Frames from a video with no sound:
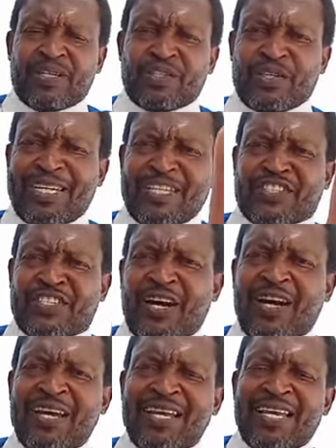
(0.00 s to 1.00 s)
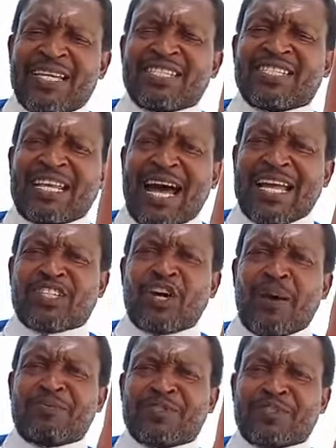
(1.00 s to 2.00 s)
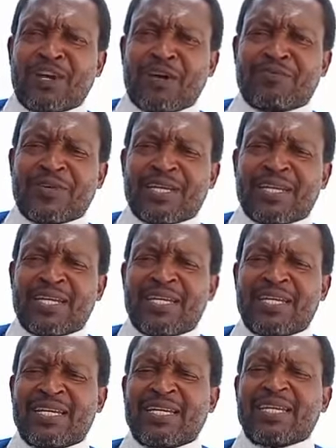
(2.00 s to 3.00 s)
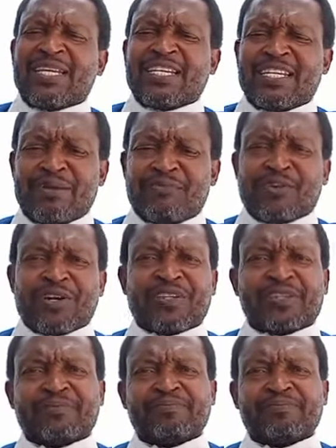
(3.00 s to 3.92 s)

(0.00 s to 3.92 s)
So Esau started observing Nimrod.